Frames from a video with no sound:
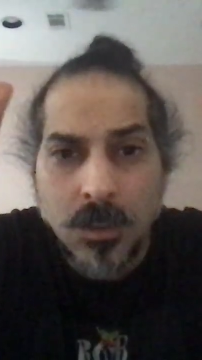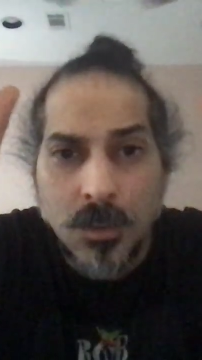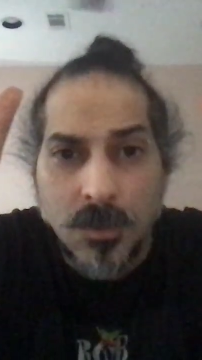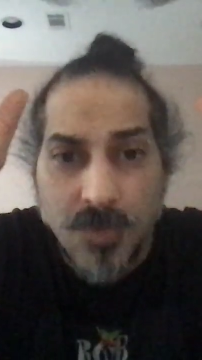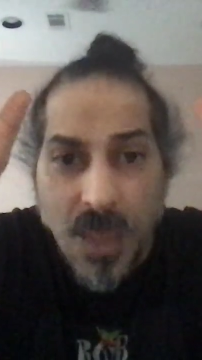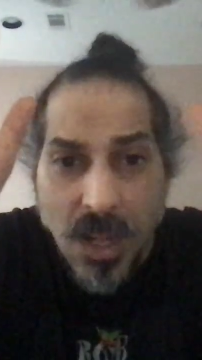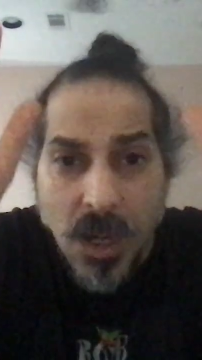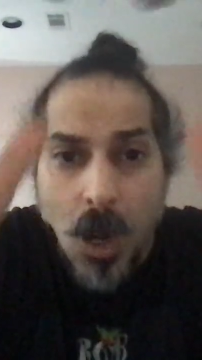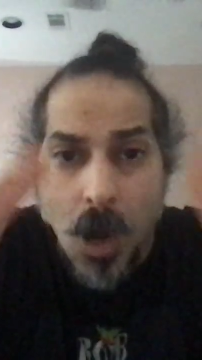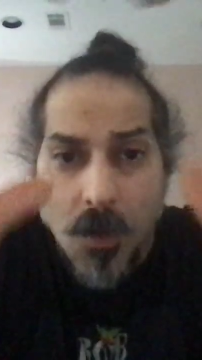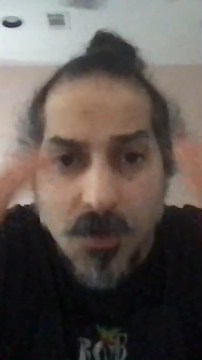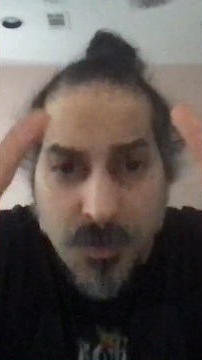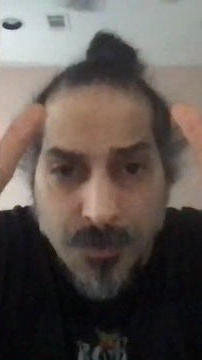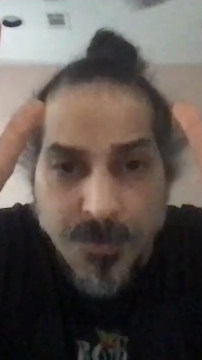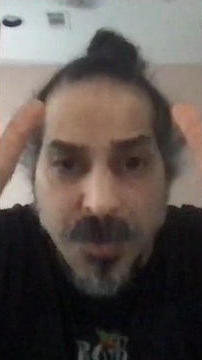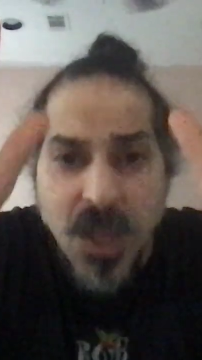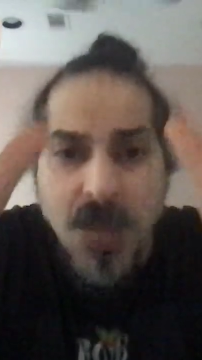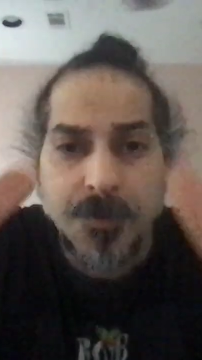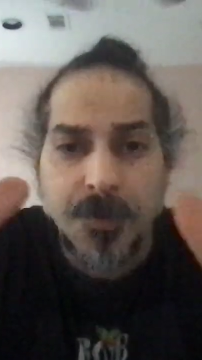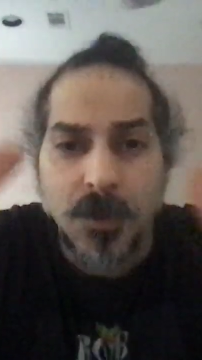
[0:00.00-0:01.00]
They are the
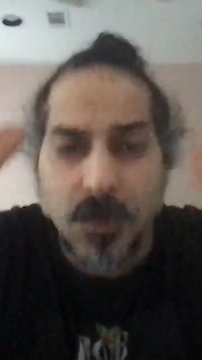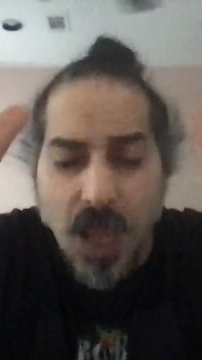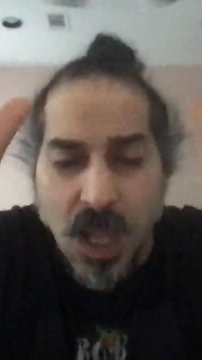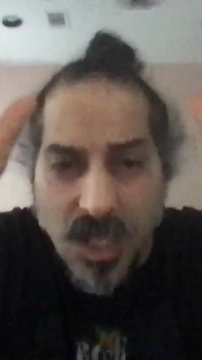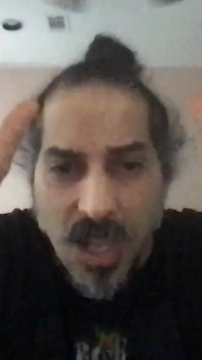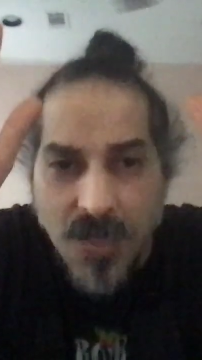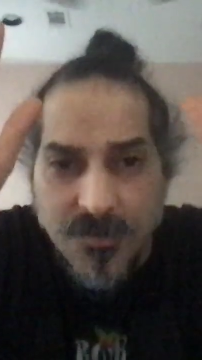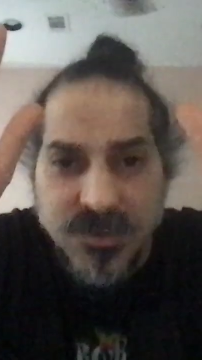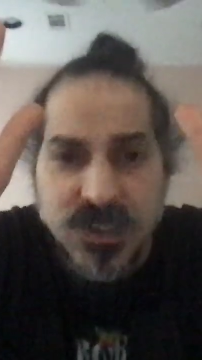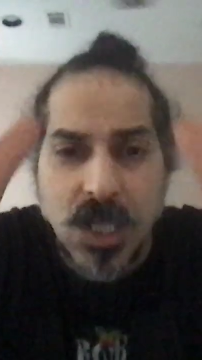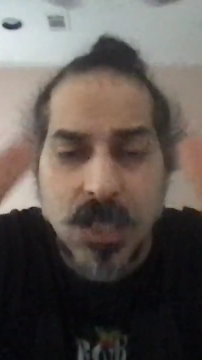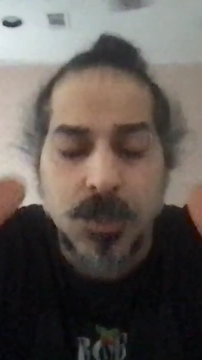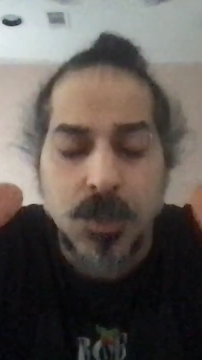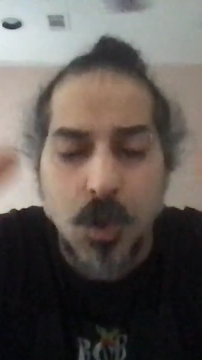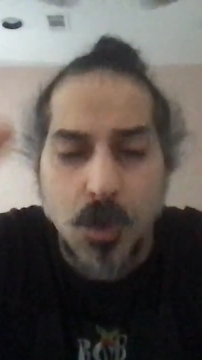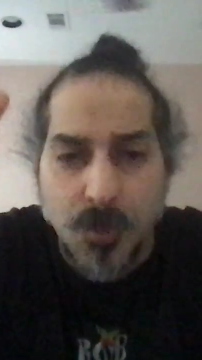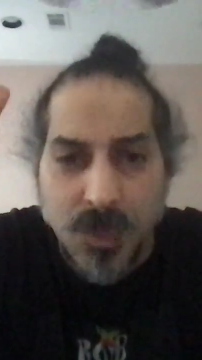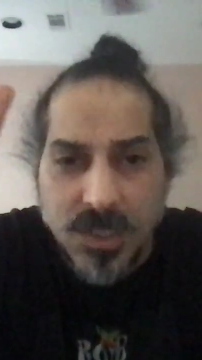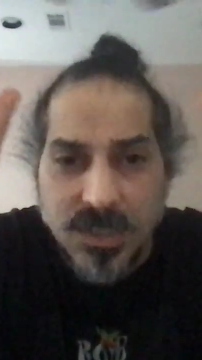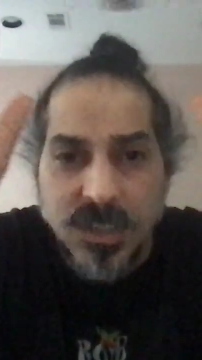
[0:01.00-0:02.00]
people, like I've said
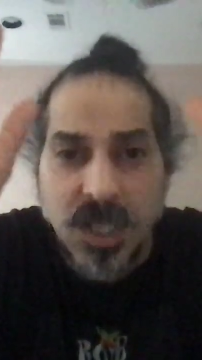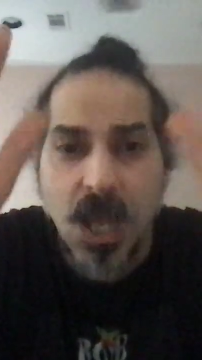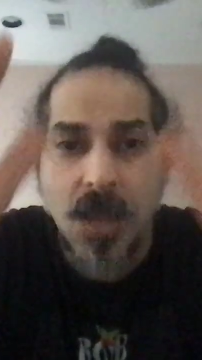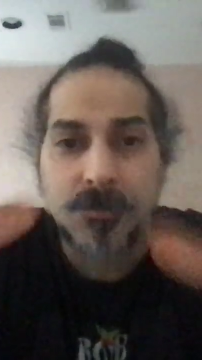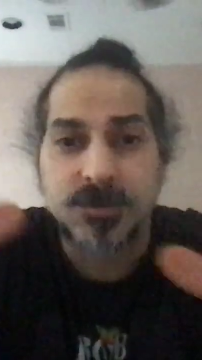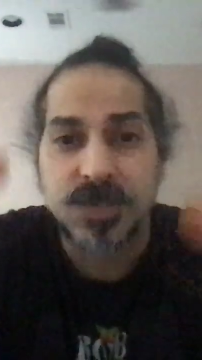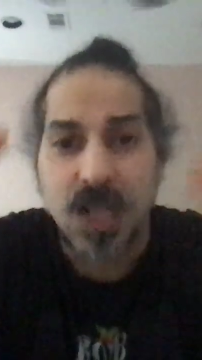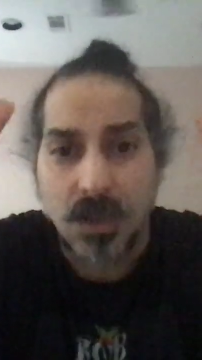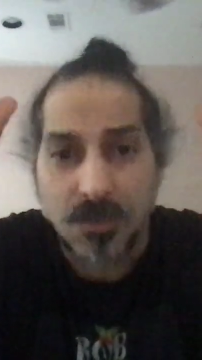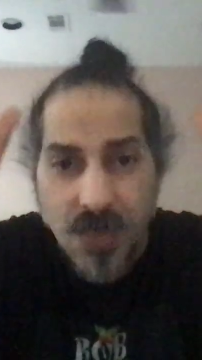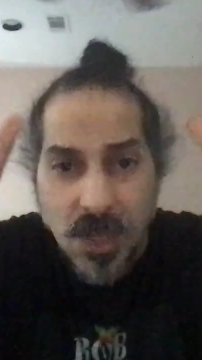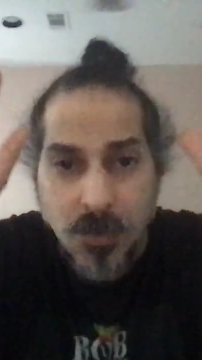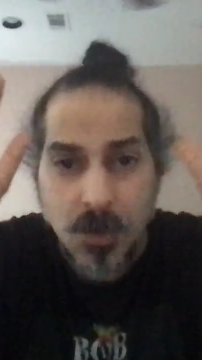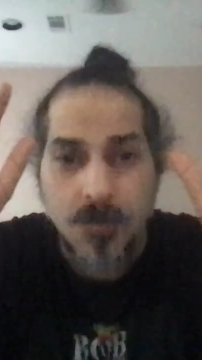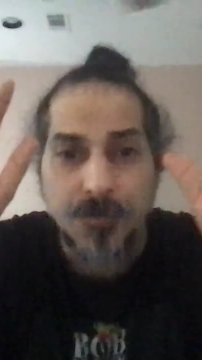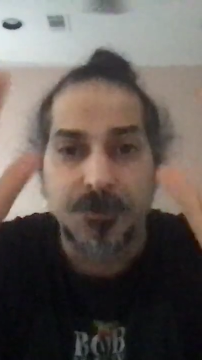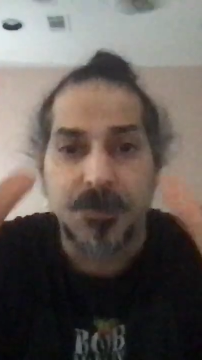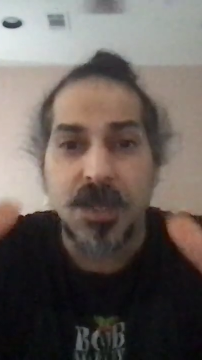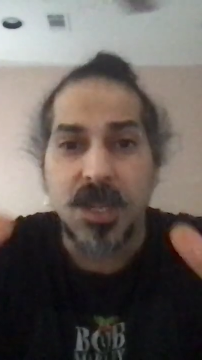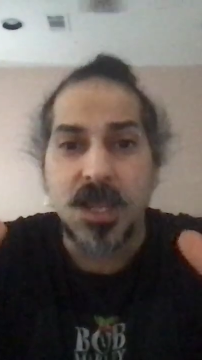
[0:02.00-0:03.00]
numerous times now, they
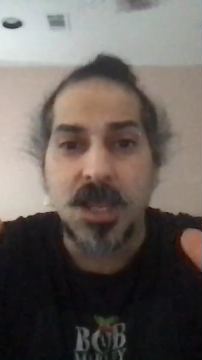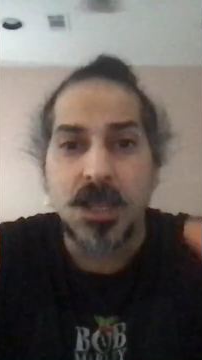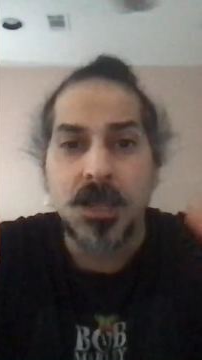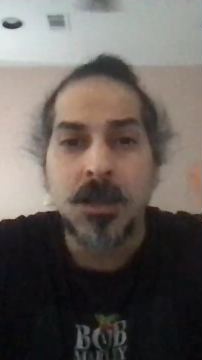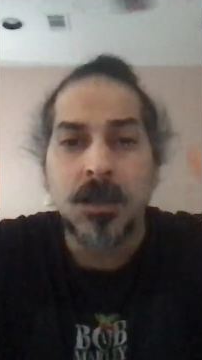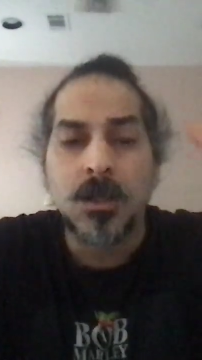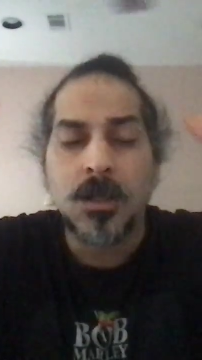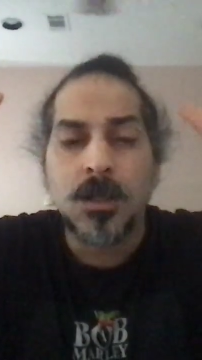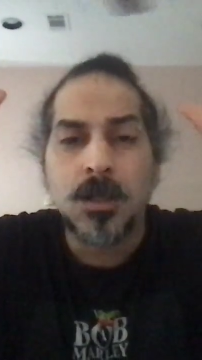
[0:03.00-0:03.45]
would be